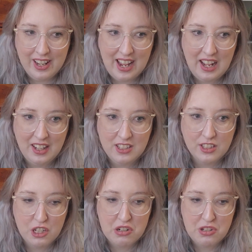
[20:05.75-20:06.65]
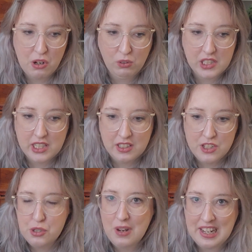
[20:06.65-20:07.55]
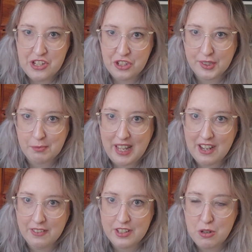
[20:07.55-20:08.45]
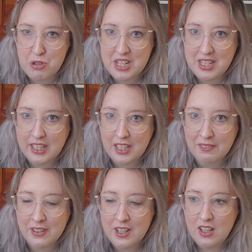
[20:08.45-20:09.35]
and there was only two ice cream left, so she gave